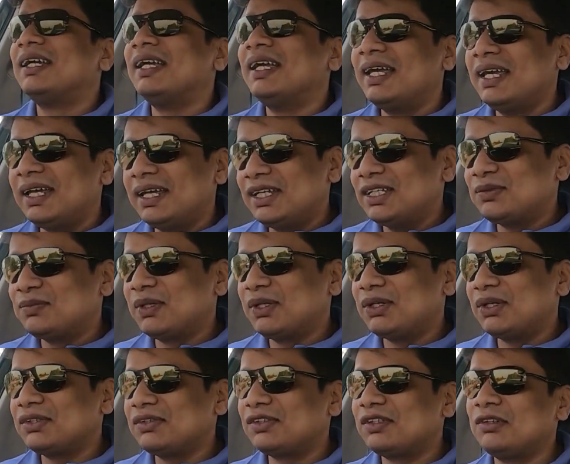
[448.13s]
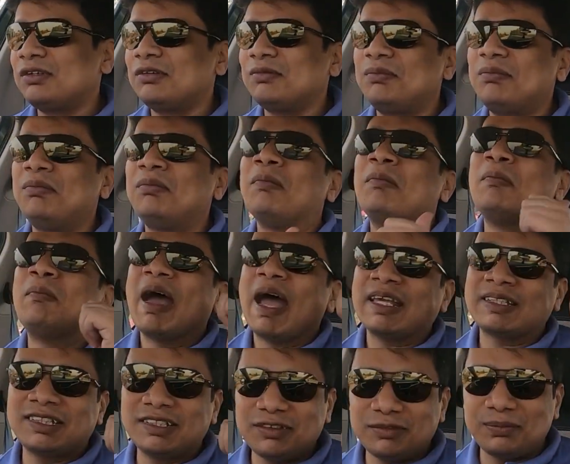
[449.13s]
is because of the
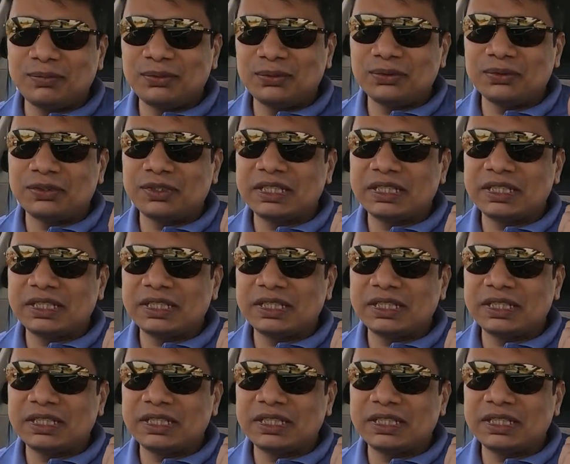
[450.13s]
massive boot.